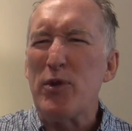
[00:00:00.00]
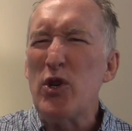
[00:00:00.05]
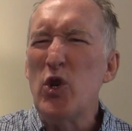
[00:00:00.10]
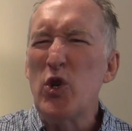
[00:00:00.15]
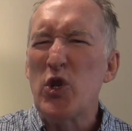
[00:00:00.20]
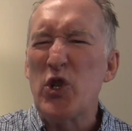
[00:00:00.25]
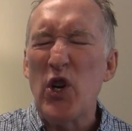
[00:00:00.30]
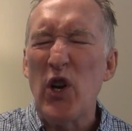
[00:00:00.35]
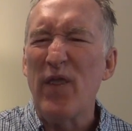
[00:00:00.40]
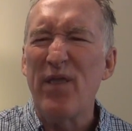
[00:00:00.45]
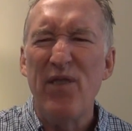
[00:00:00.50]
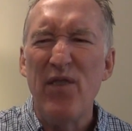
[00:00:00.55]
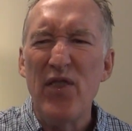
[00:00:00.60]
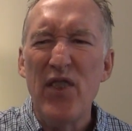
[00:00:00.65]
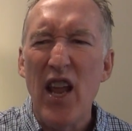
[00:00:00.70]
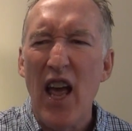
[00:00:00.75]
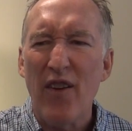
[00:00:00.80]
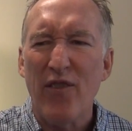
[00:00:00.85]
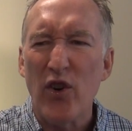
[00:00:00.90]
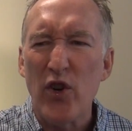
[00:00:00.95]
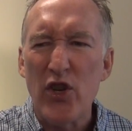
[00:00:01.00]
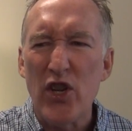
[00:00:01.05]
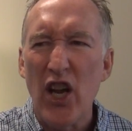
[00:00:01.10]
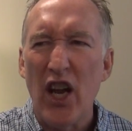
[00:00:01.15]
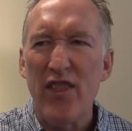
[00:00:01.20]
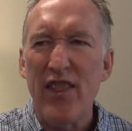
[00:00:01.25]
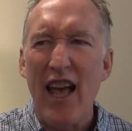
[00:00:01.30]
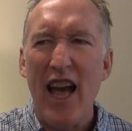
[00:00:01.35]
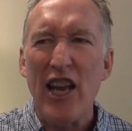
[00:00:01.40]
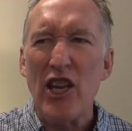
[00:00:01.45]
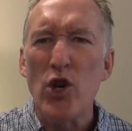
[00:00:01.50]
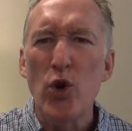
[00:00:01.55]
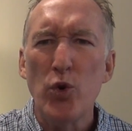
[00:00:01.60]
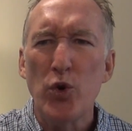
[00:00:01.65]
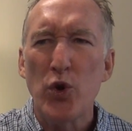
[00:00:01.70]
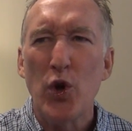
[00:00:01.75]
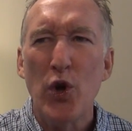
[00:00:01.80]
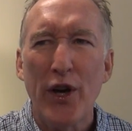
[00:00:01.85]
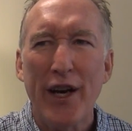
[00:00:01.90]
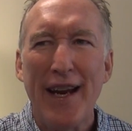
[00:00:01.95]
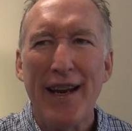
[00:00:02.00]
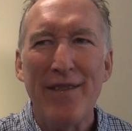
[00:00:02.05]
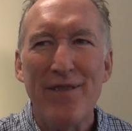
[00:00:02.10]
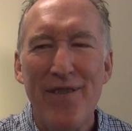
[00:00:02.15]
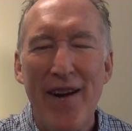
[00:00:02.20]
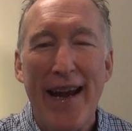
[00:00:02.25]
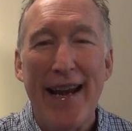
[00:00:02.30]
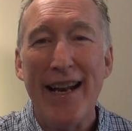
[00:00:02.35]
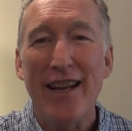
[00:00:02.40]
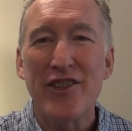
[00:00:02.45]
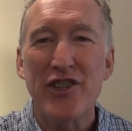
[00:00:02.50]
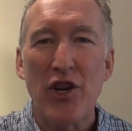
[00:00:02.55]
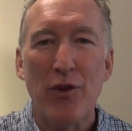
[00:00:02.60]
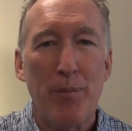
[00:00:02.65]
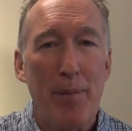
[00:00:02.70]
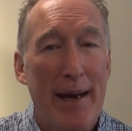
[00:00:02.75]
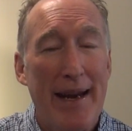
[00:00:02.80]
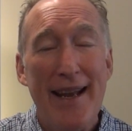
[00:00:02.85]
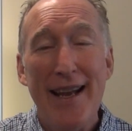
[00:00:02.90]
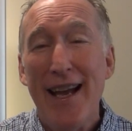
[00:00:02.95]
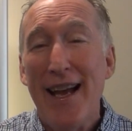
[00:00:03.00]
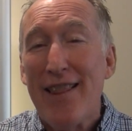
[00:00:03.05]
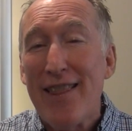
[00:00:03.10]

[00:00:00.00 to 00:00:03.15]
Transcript: You should have never done that. You took advantage of me.